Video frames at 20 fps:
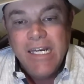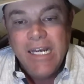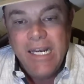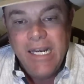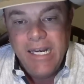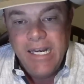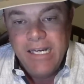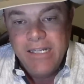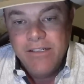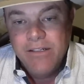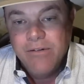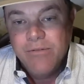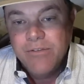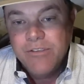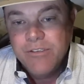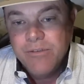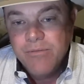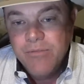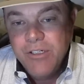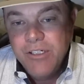And there was
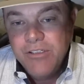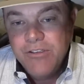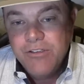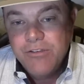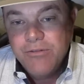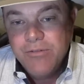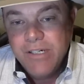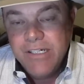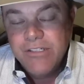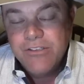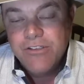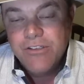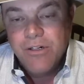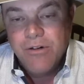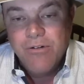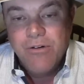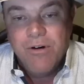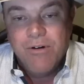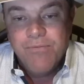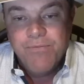some good strength
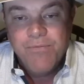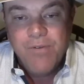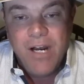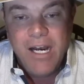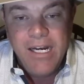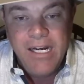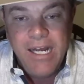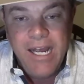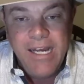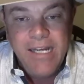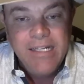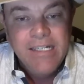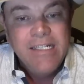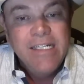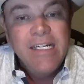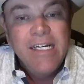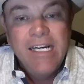showed on Friday.